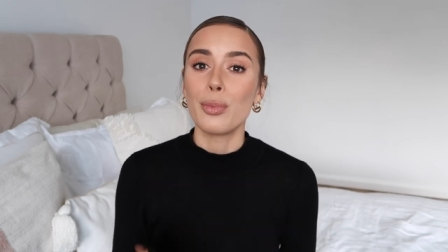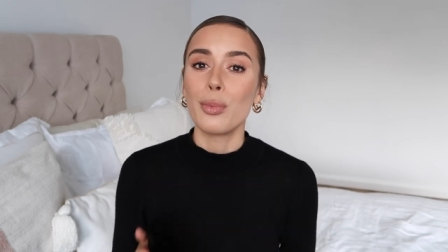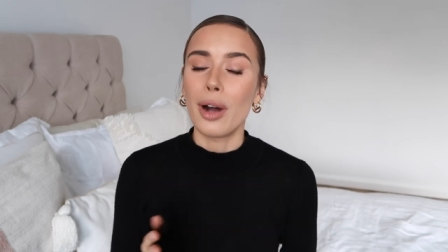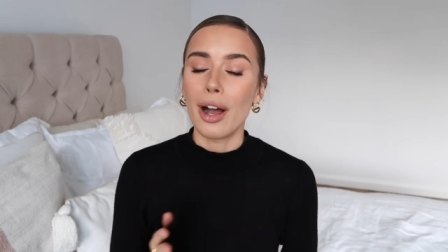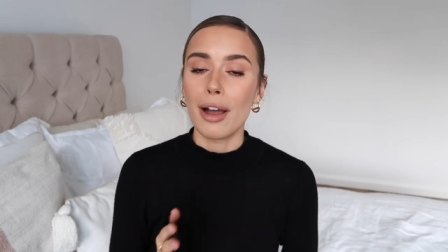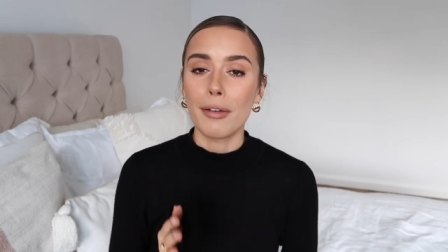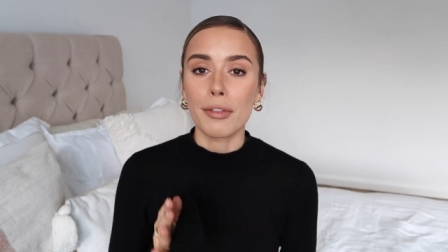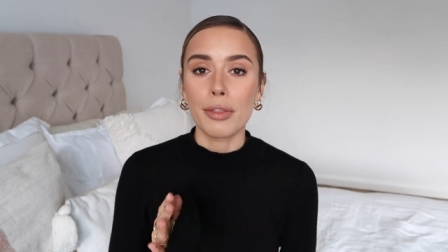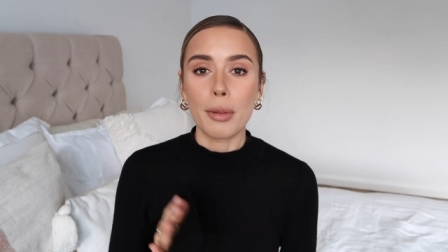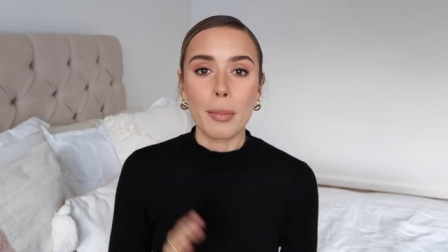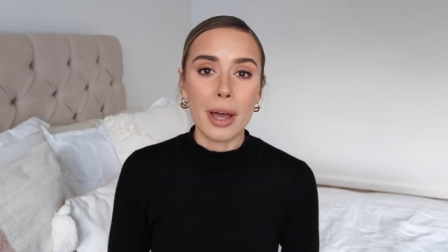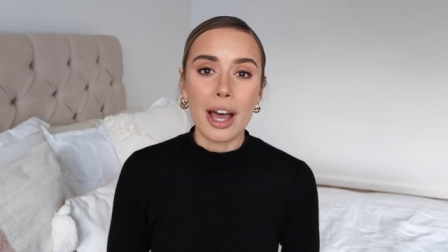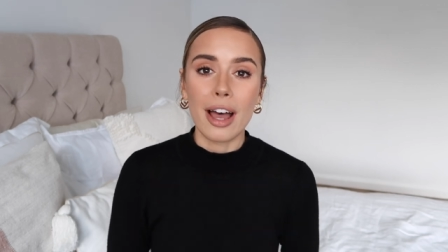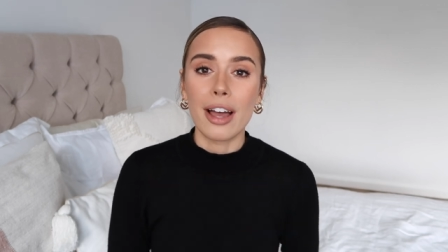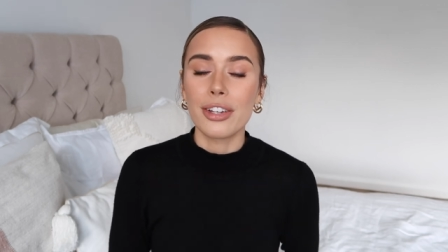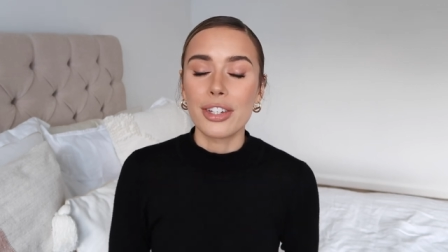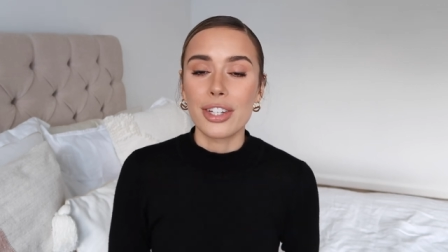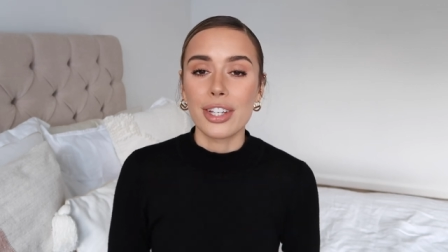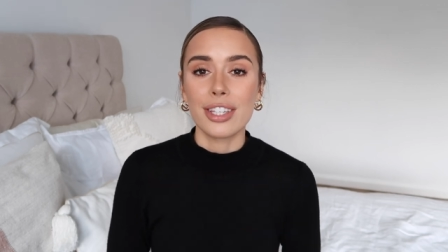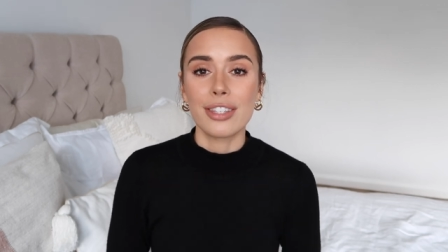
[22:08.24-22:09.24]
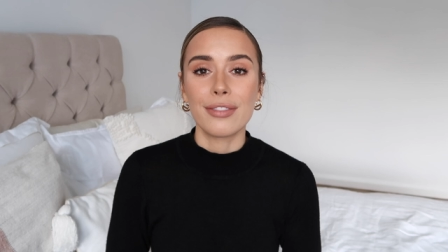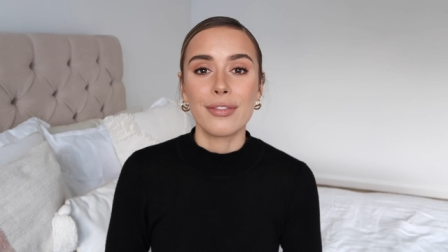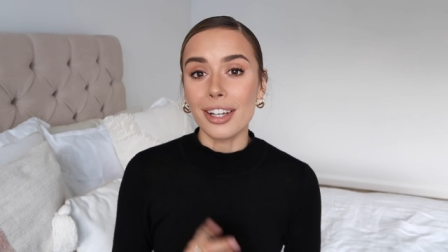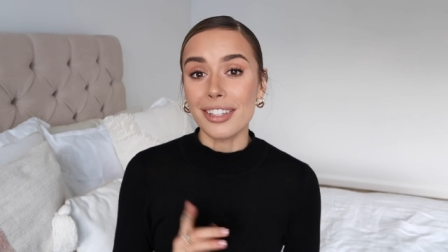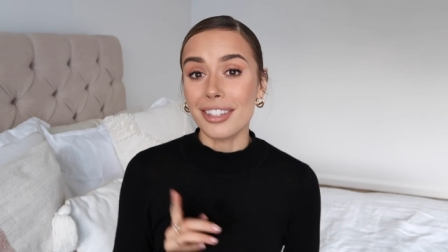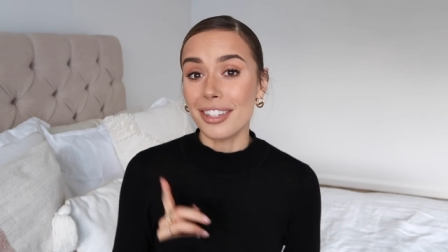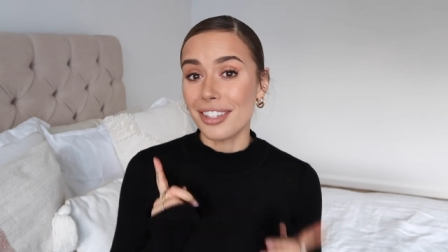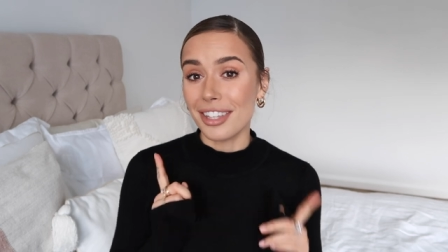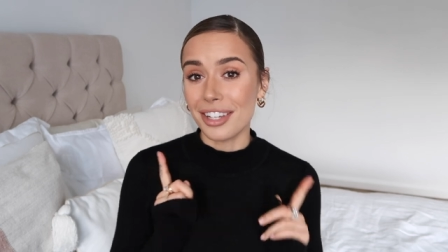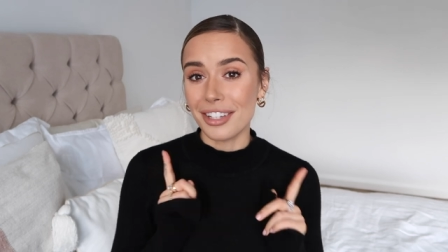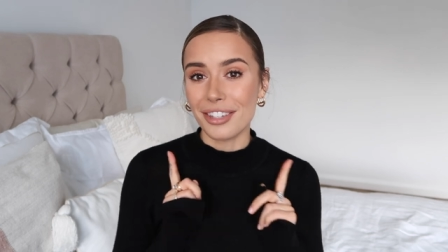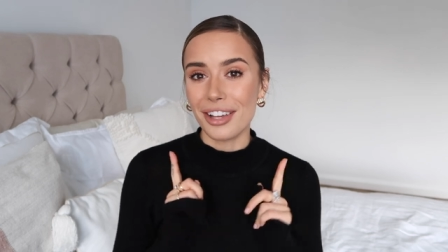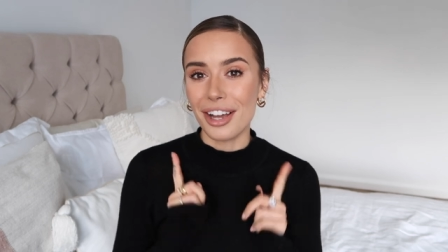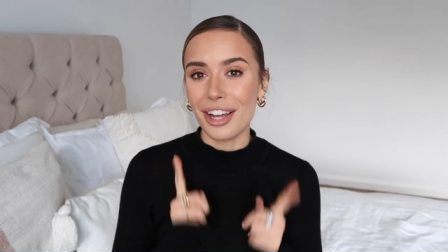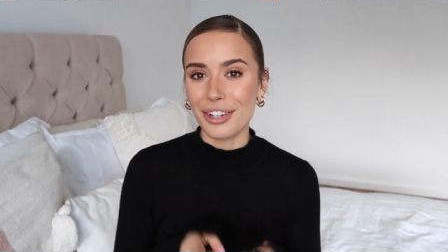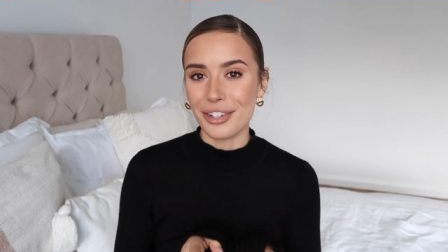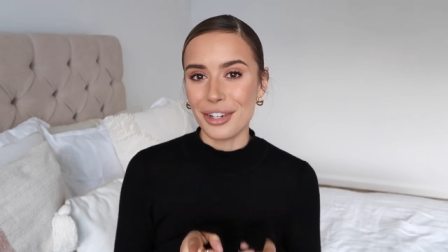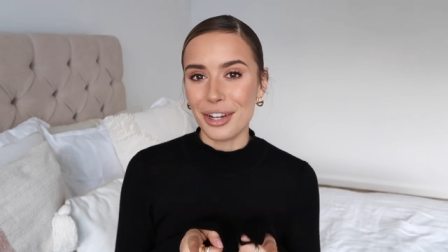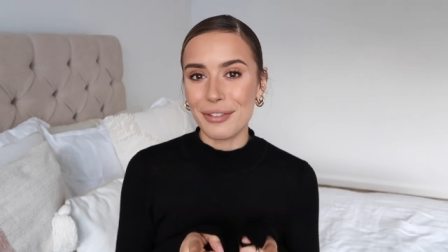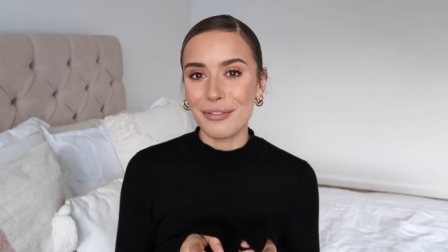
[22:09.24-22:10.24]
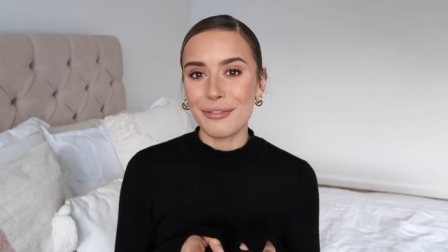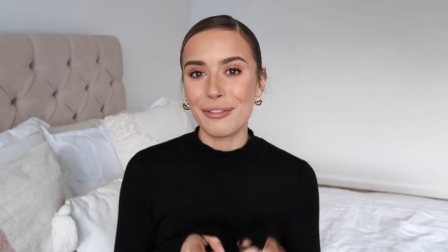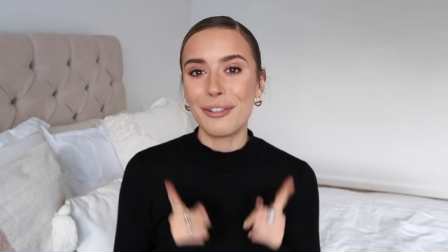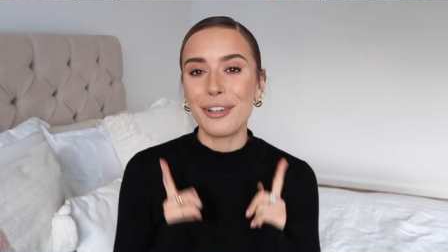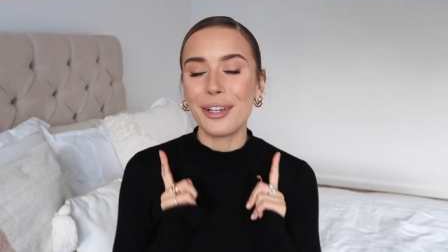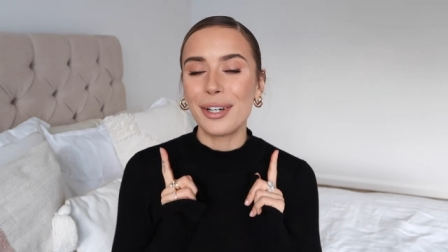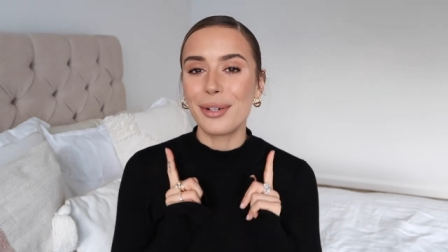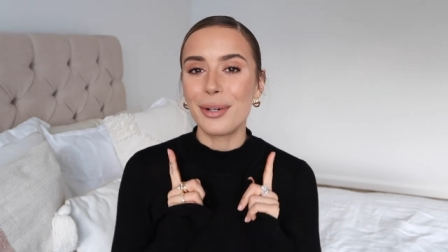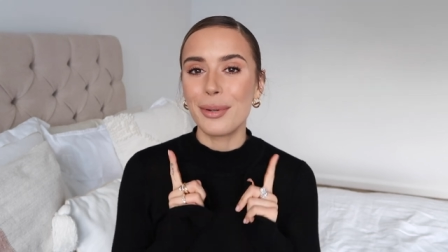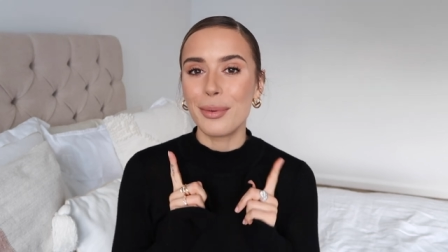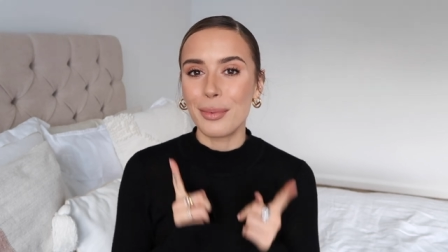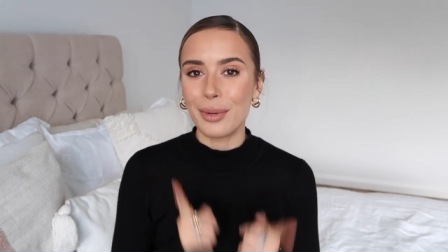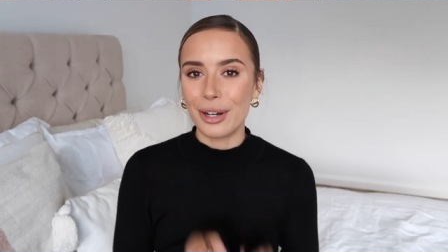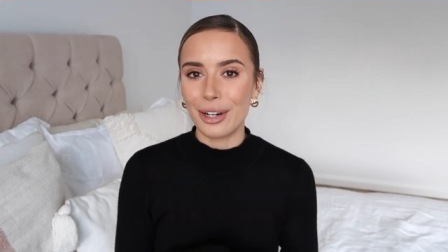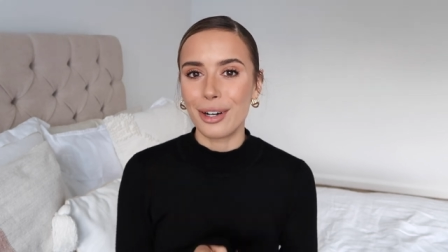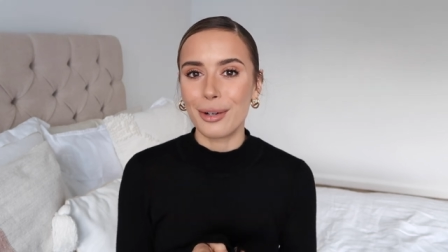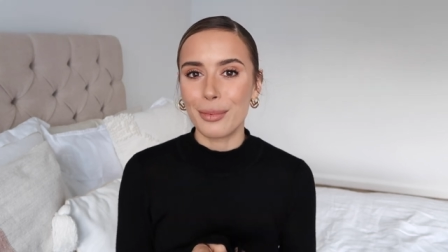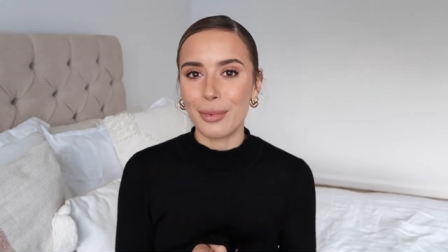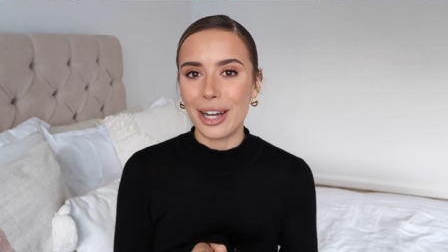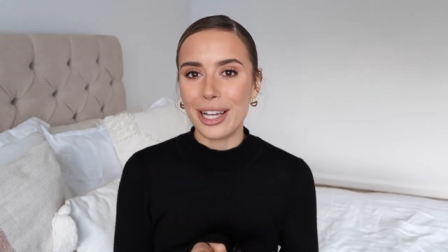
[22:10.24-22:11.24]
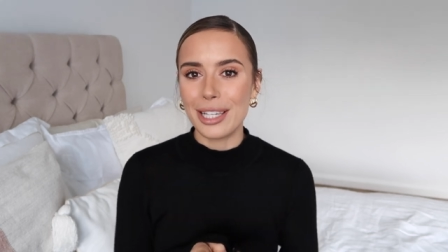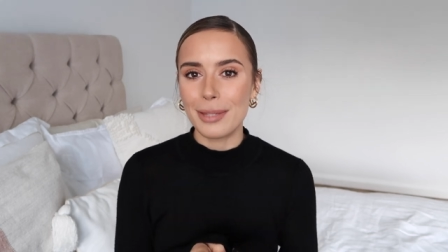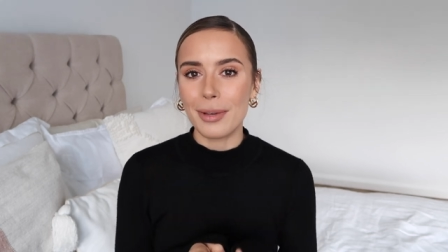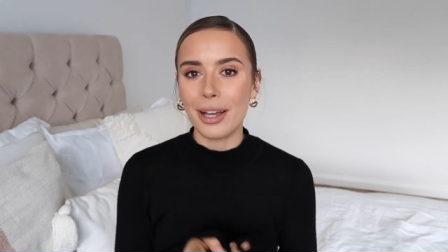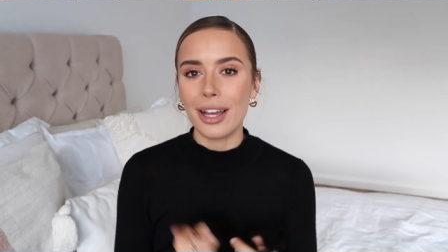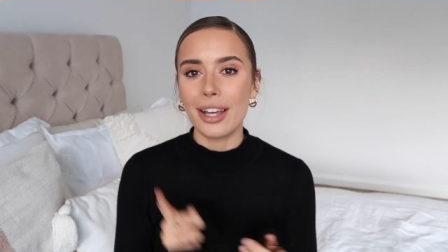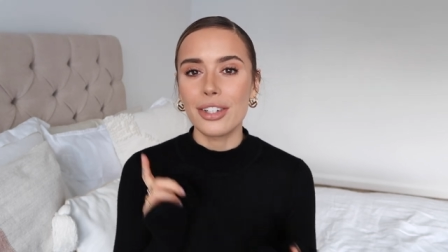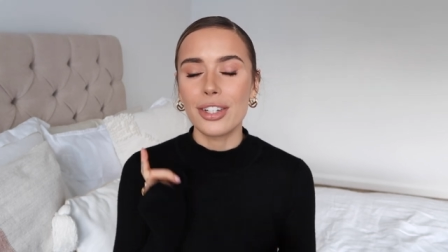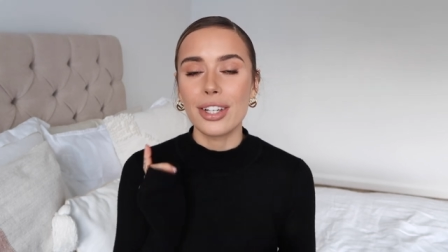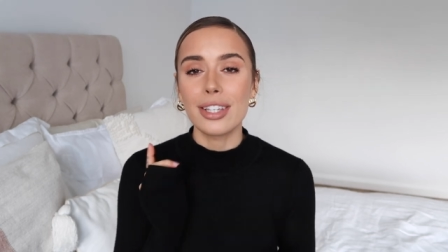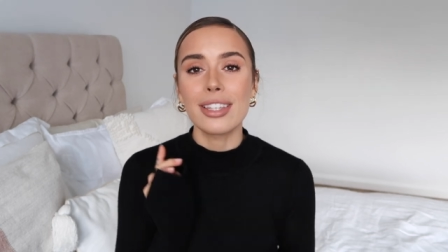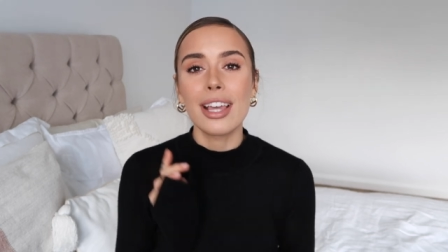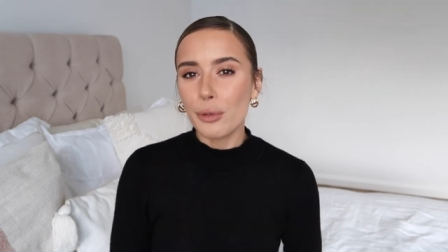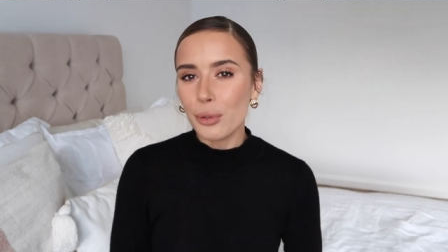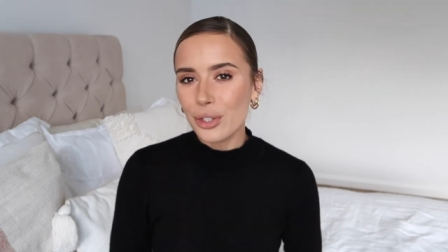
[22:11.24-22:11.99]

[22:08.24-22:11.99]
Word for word: was worth the purchase versus things that I don't feel were a wise purchase.